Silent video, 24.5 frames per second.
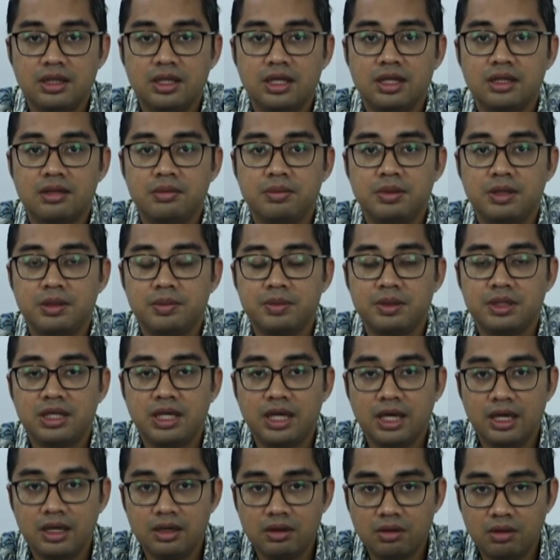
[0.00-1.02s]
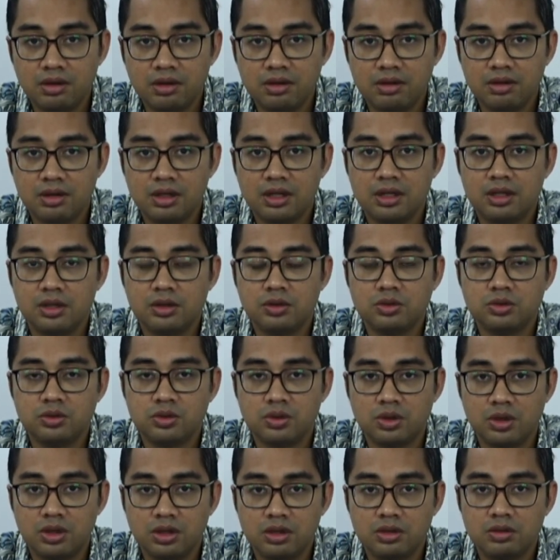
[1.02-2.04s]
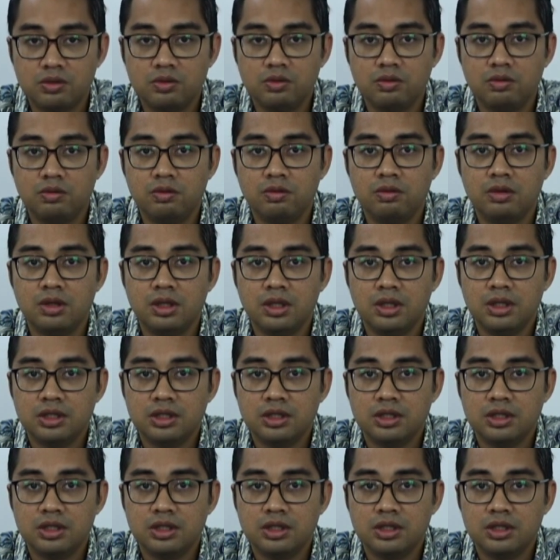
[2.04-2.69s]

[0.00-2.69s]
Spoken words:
that the people cannot go to court to